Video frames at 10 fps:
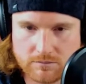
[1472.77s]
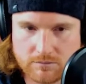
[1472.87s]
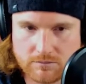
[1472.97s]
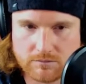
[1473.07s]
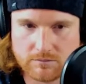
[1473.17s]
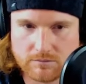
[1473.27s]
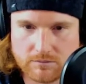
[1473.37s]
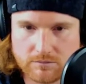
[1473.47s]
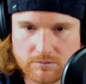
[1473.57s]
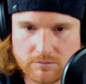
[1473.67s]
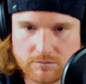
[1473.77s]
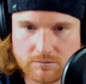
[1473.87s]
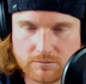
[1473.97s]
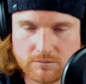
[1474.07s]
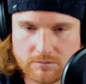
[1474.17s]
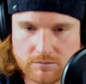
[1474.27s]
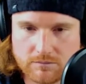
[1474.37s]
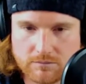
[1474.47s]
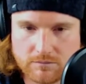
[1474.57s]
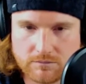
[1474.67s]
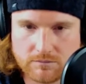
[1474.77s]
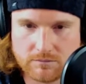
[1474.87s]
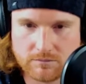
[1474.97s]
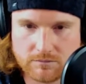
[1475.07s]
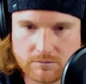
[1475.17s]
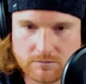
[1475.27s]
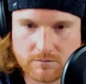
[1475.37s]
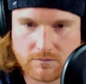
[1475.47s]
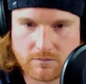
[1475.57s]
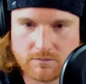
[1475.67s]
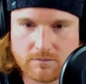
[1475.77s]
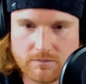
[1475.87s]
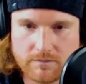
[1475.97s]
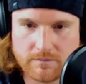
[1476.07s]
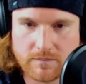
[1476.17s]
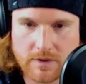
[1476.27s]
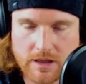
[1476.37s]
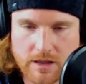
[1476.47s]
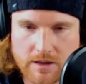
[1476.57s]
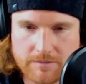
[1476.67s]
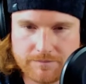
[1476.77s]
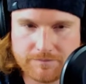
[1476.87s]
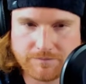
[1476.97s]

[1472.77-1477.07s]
[no speech]